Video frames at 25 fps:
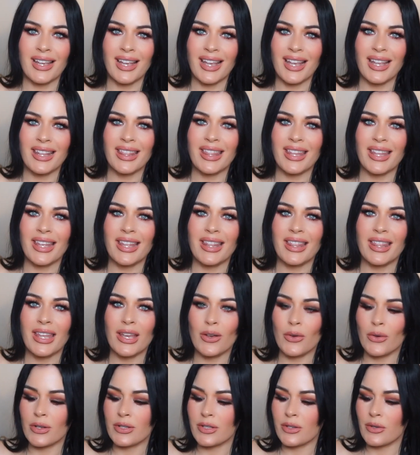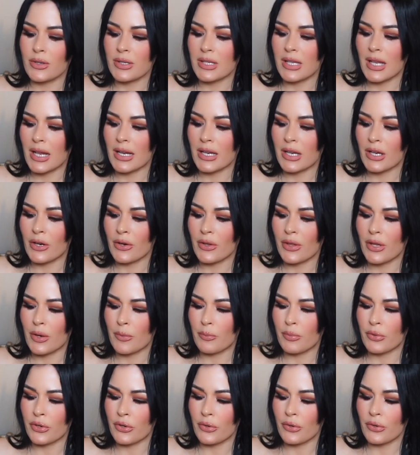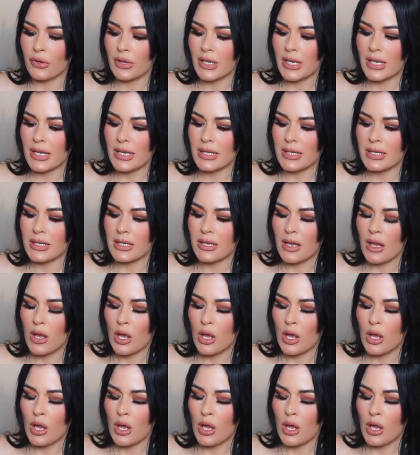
And then they also sent here their Pure Lease